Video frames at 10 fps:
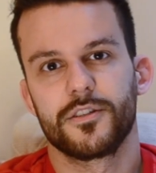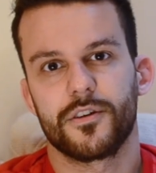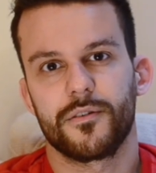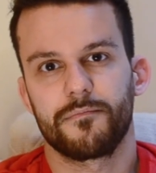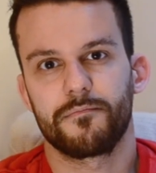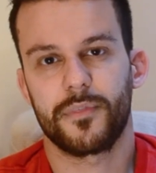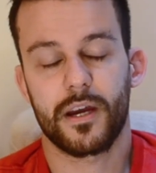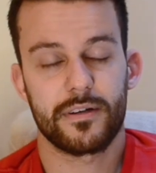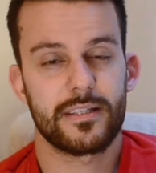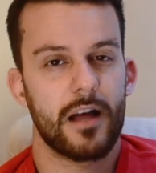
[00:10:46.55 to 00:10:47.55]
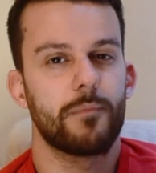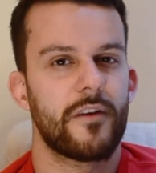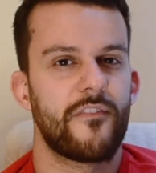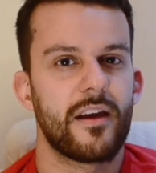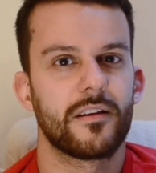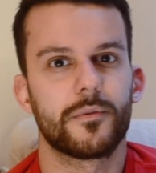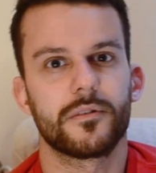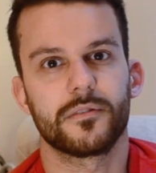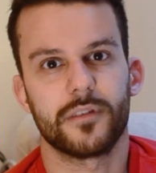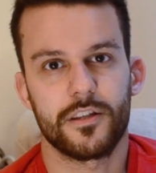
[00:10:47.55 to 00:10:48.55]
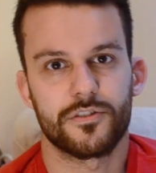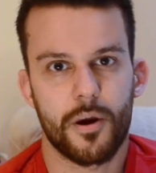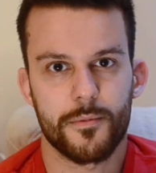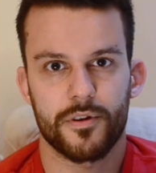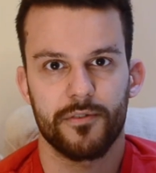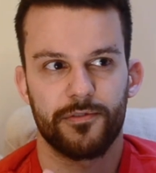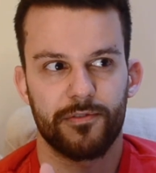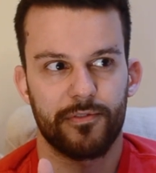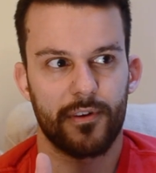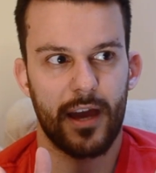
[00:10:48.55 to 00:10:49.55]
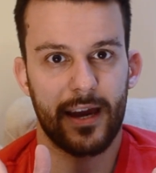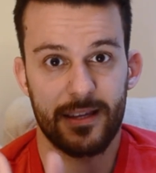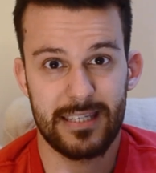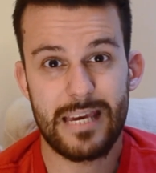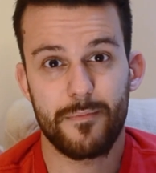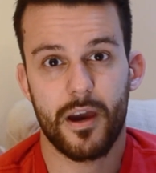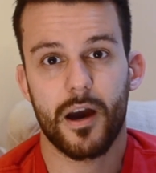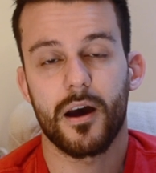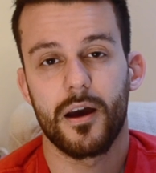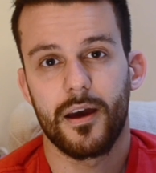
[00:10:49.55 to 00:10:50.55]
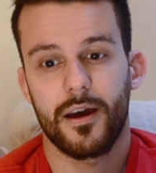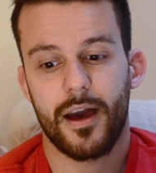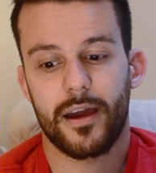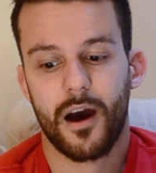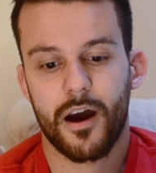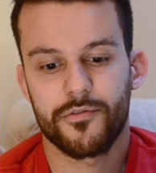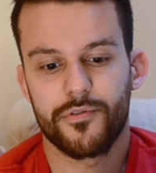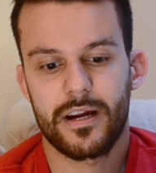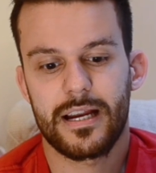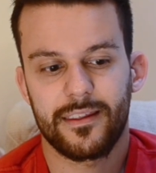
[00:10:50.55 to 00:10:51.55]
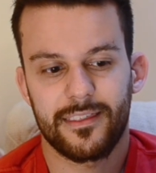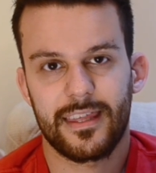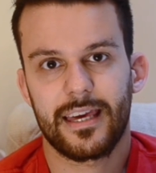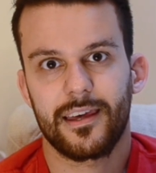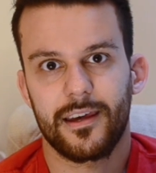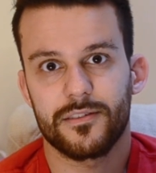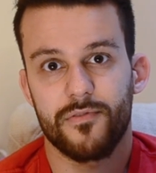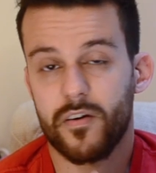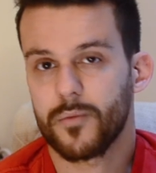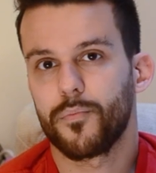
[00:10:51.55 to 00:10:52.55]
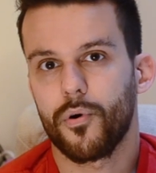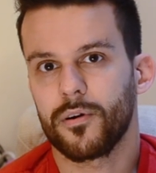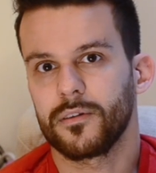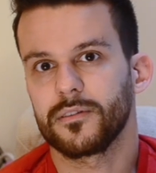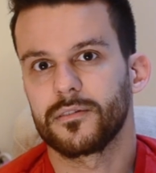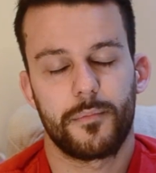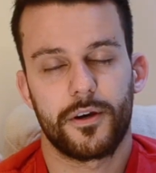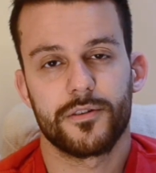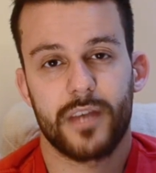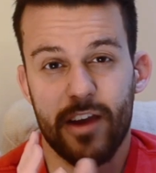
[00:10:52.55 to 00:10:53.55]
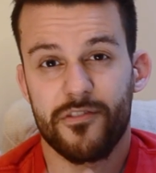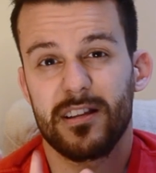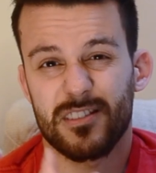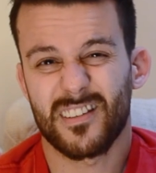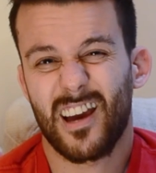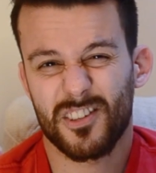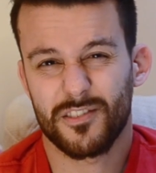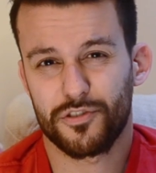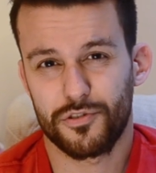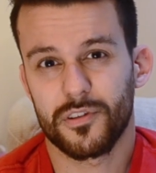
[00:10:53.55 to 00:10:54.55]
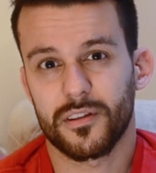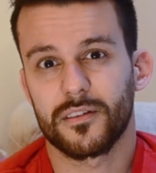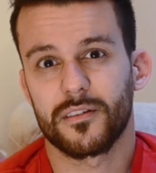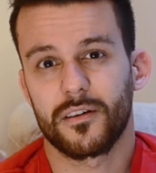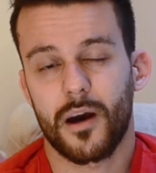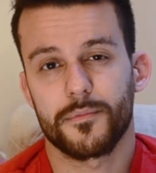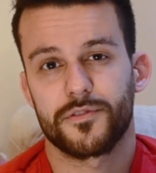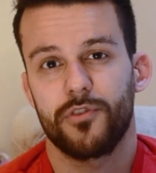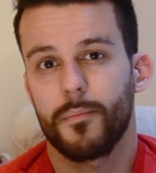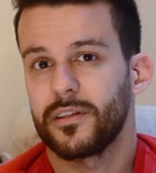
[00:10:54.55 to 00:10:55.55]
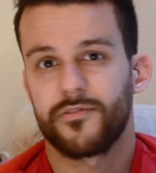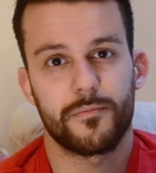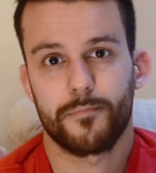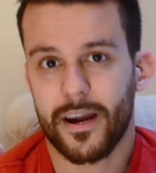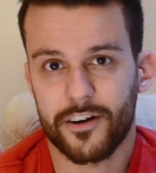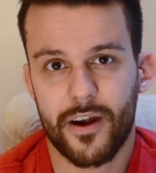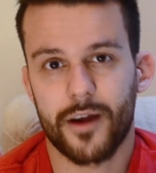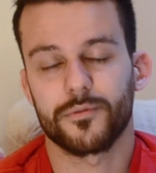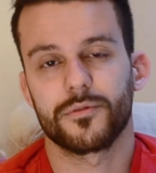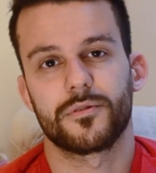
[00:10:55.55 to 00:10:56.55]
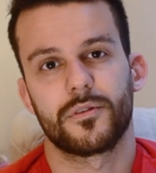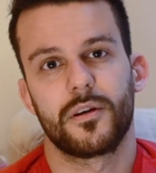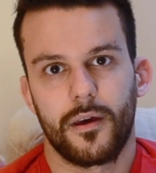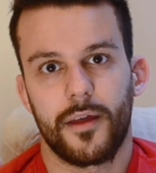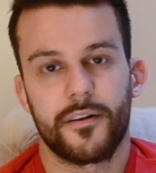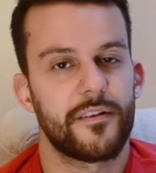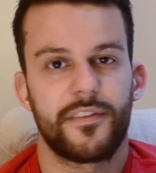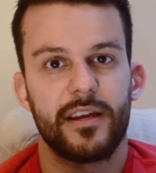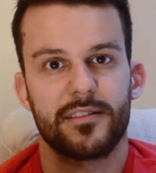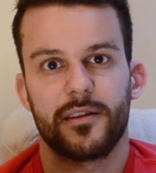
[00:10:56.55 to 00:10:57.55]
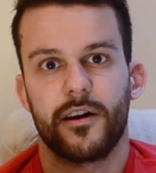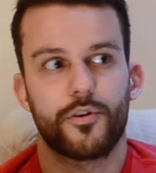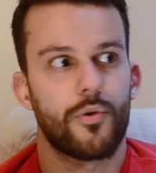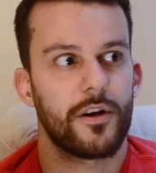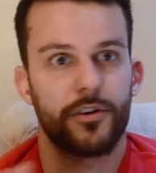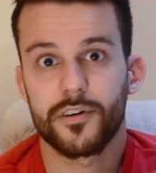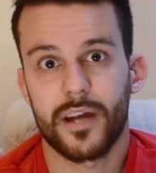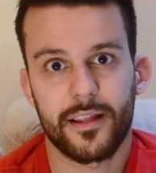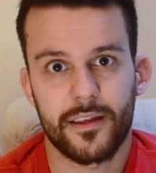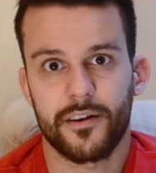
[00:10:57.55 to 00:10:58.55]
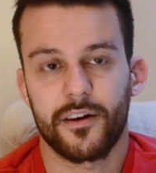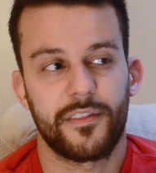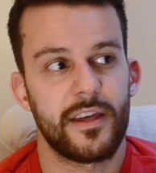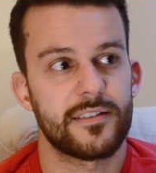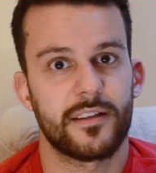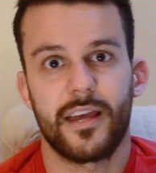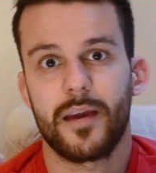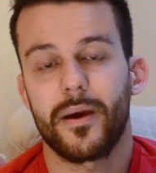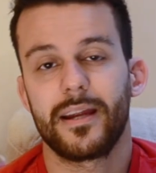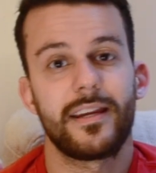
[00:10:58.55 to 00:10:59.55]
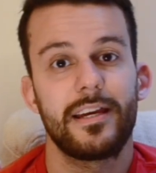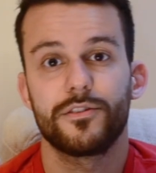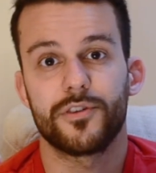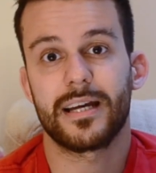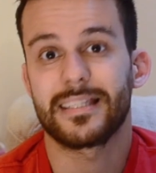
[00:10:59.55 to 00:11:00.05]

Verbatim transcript: So there is help available in terms of academia, and I really think it's very important because every international student comes from a different background, and there are things that are quite good at and there are things that they may need to